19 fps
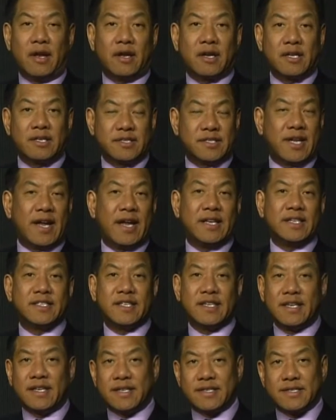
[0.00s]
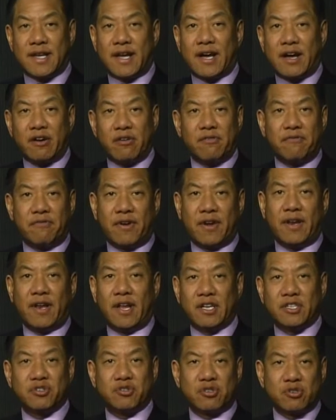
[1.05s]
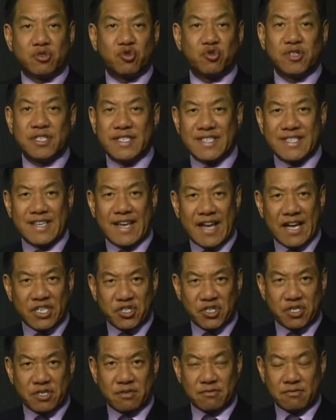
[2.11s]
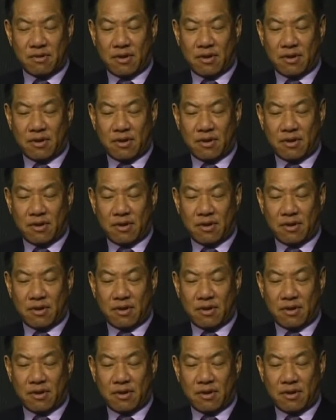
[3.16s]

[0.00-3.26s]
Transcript: contains the entire financial transaction